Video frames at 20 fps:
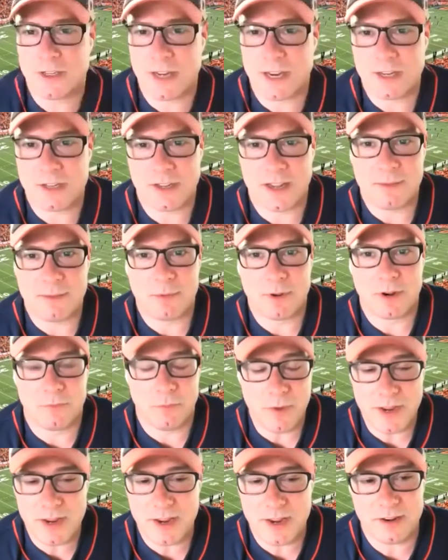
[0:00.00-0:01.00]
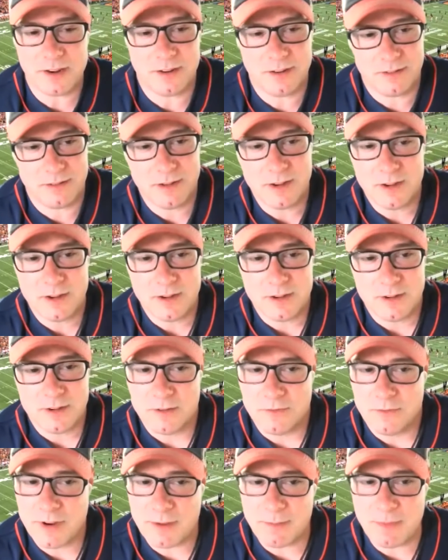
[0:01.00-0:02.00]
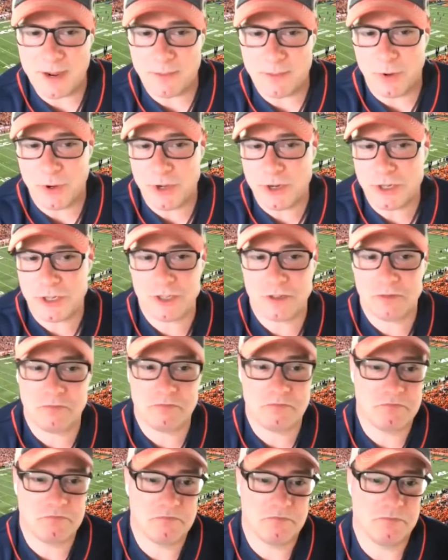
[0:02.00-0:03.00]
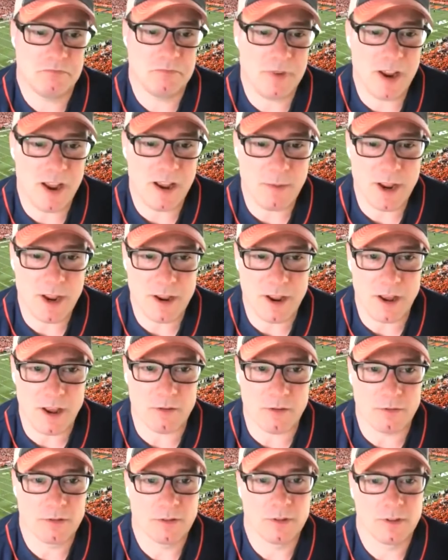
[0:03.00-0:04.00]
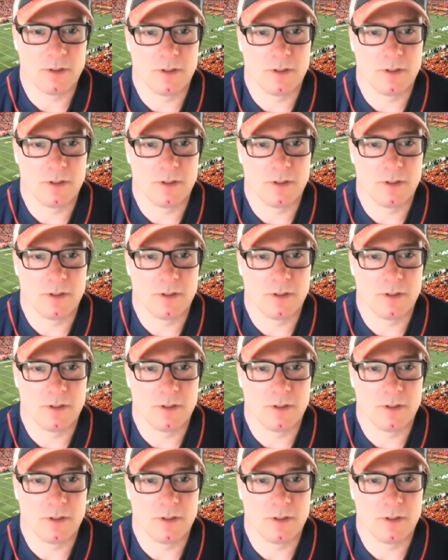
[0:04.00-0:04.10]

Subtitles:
slate, but if we can make a push, yeah, I might go.